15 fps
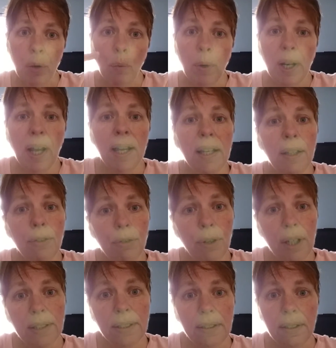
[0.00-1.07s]
When I get
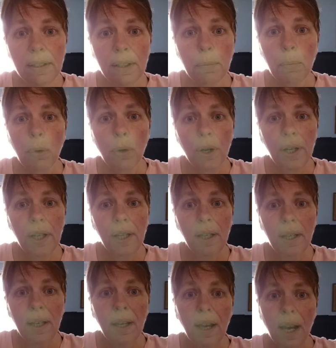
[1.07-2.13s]
dressed in the
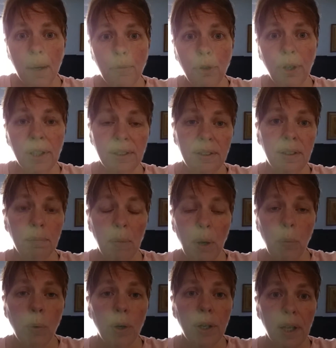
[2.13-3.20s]
morning, I'm dressed in my
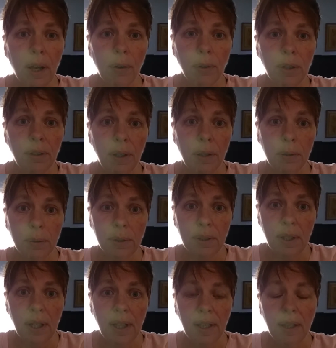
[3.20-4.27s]
workout
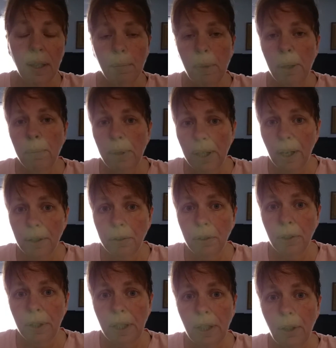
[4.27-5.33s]
clothes. They may be
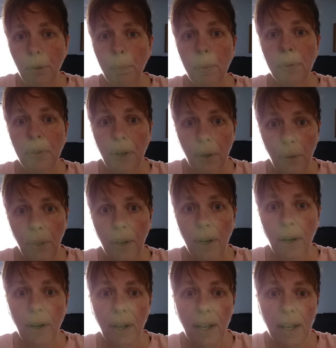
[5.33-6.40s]
underneath, but they're
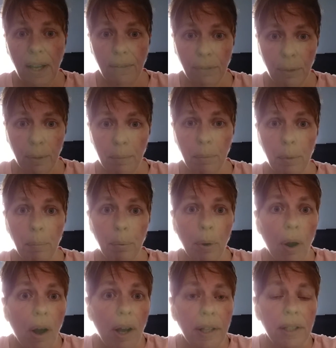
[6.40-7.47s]
there. I have the
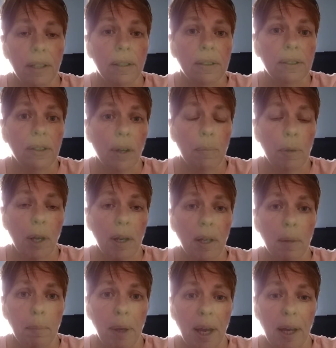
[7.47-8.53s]
bra on, so I'm not
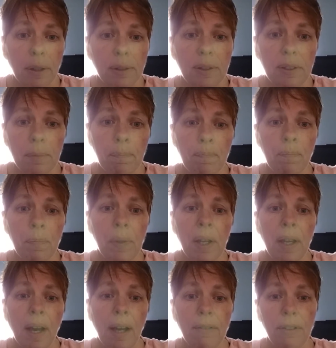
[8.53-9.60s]
going to bounce.
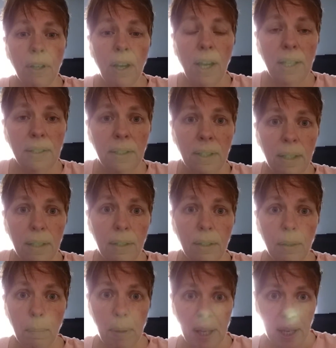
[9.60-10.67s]
I've got
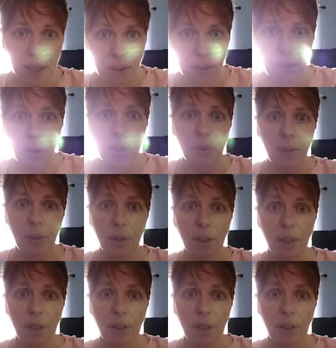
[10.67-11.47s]
the pants on that are